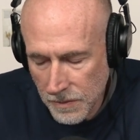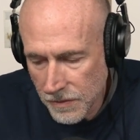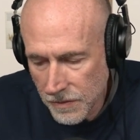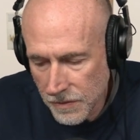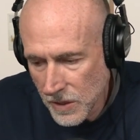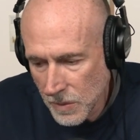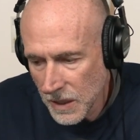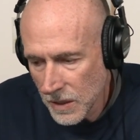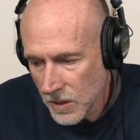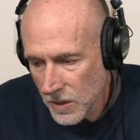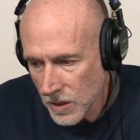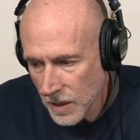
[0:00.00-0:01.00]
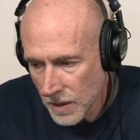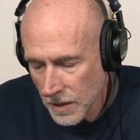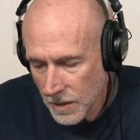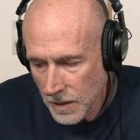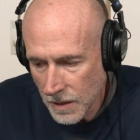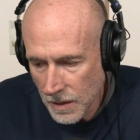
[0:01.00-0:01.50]
free speech
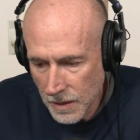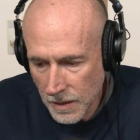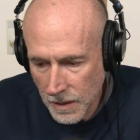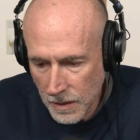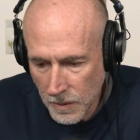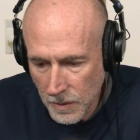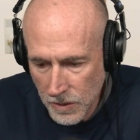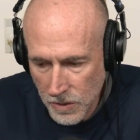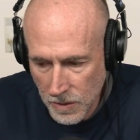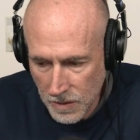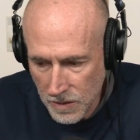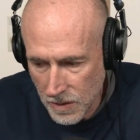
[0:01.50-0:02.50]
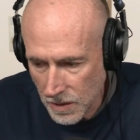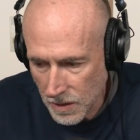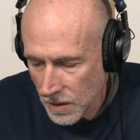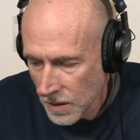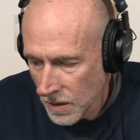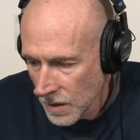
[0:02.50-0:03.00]
and our great journalistic